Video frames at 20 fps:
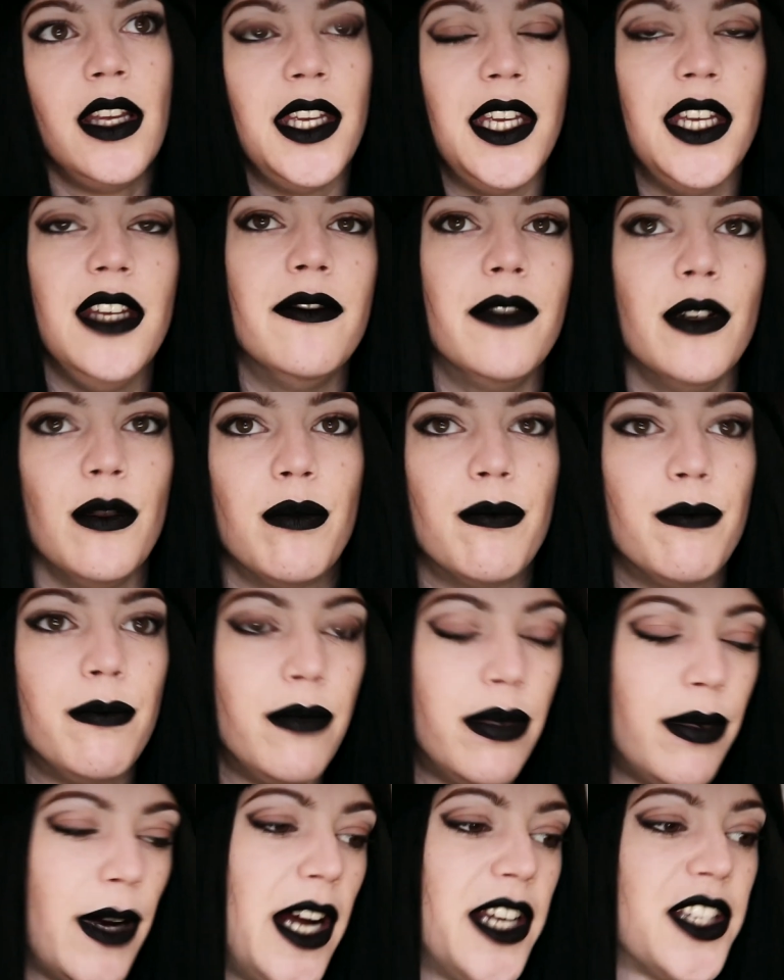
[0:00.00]
evil
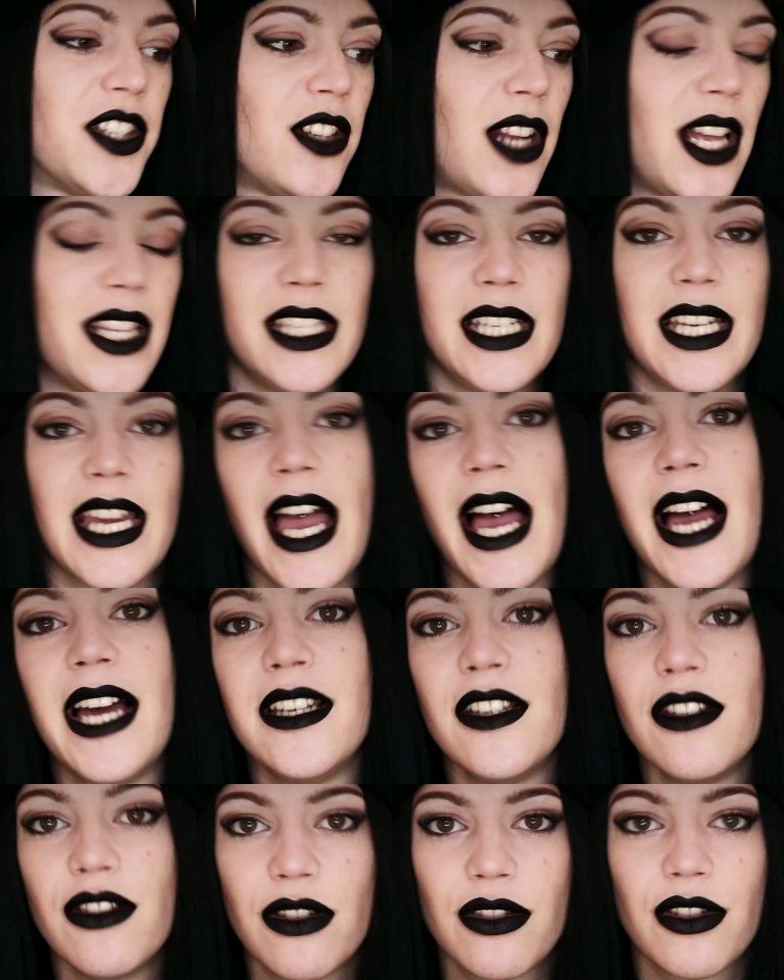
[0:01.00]
person at the
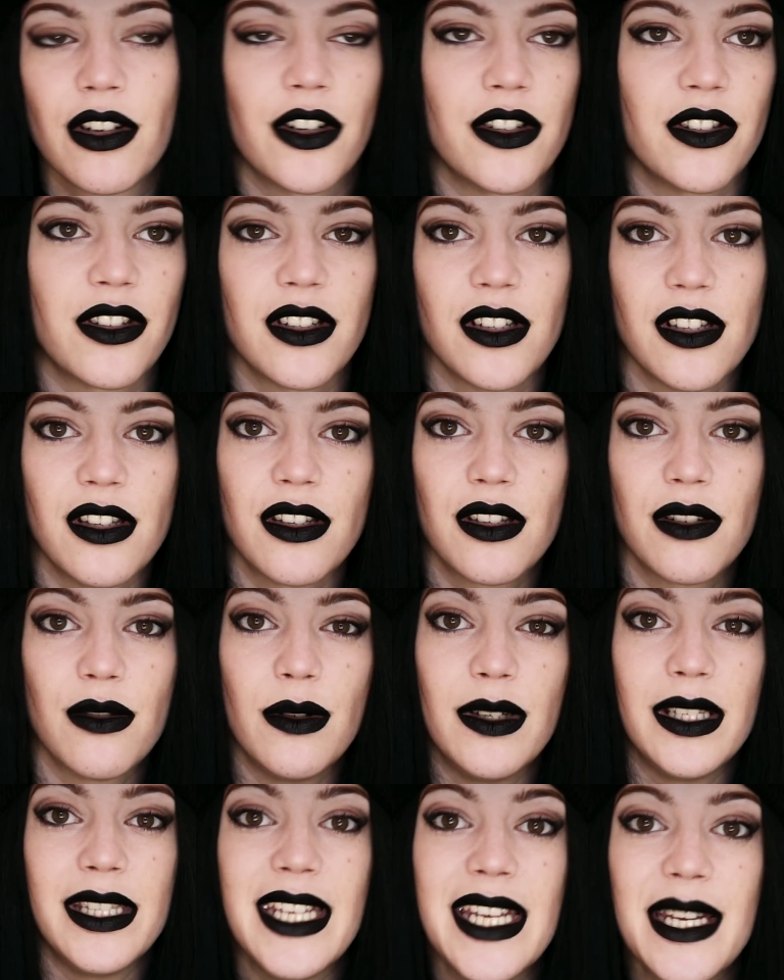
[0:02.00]
end turns into
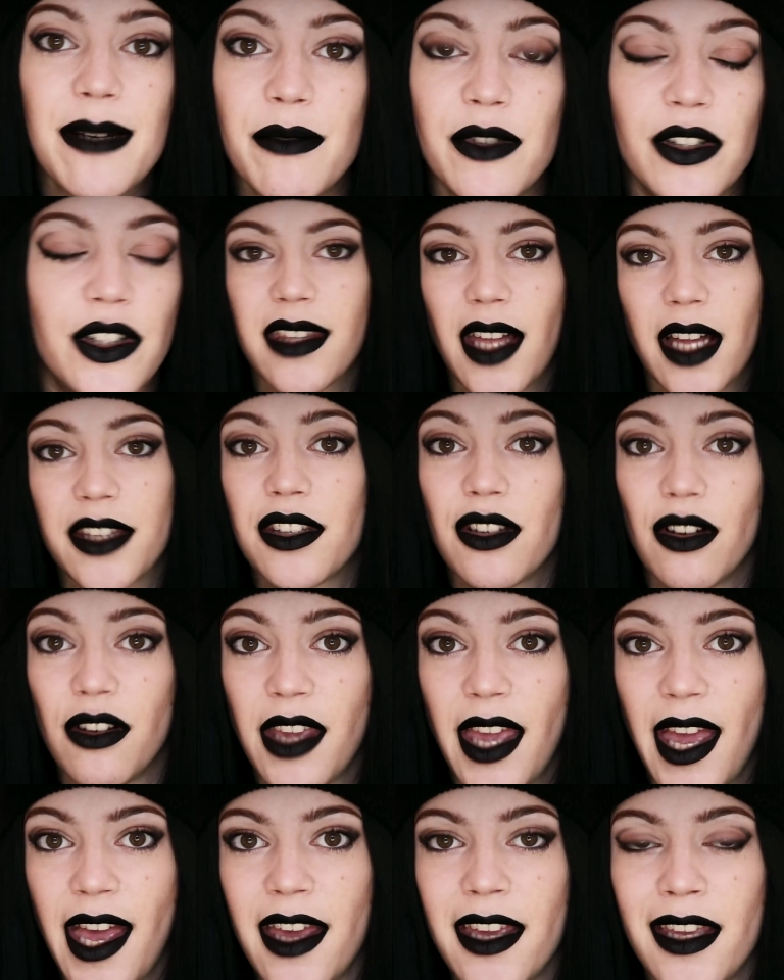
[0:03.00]
a demon. That's
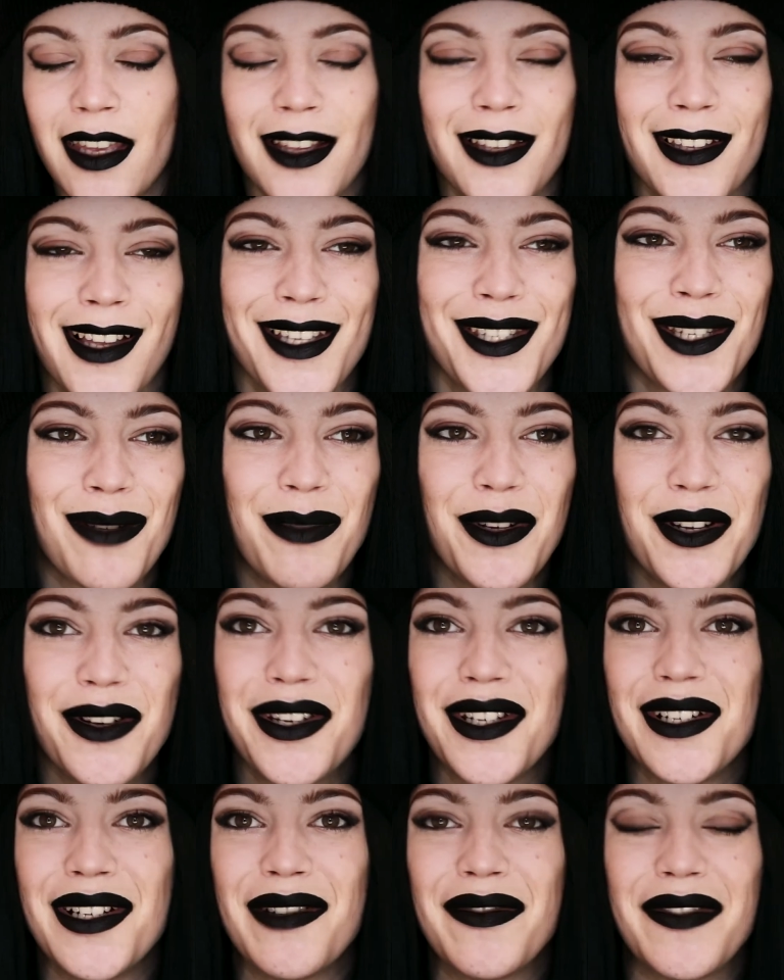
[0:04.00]
okay, yeah, that's the
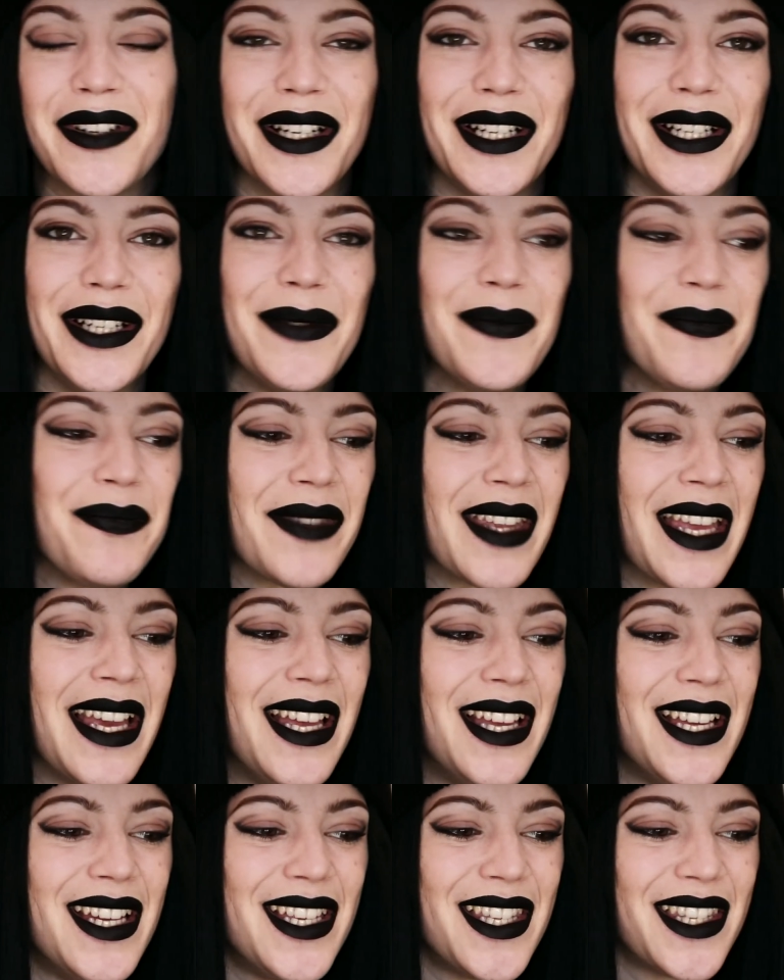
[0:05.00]
beauty of it.
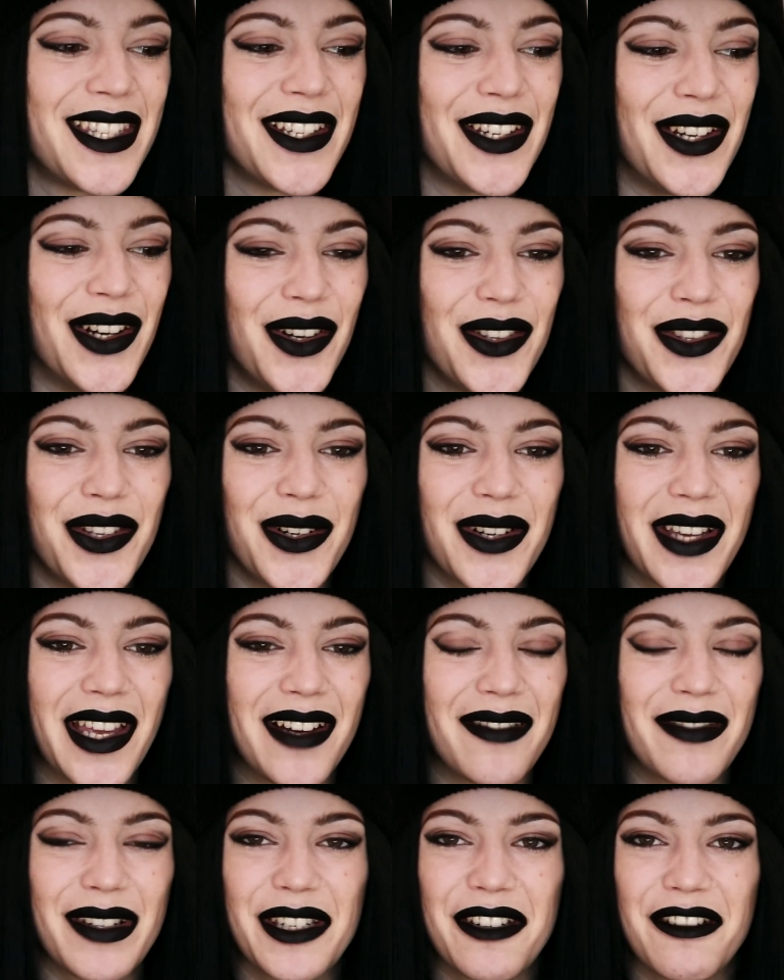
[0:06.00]
You know, don't
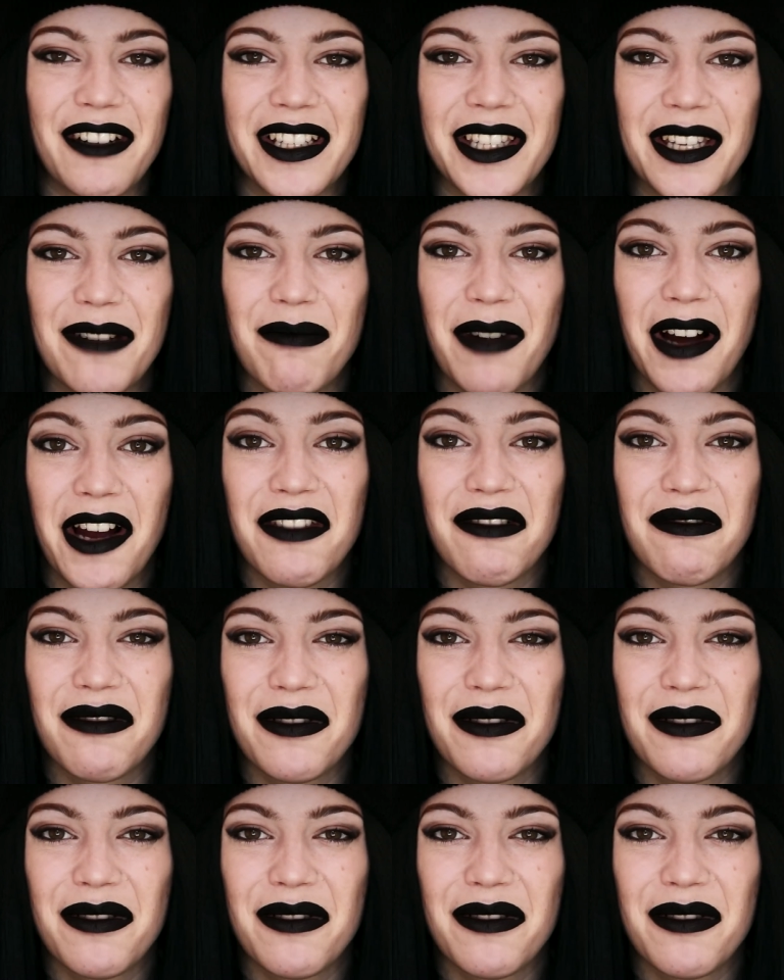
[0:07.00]
get restricted by the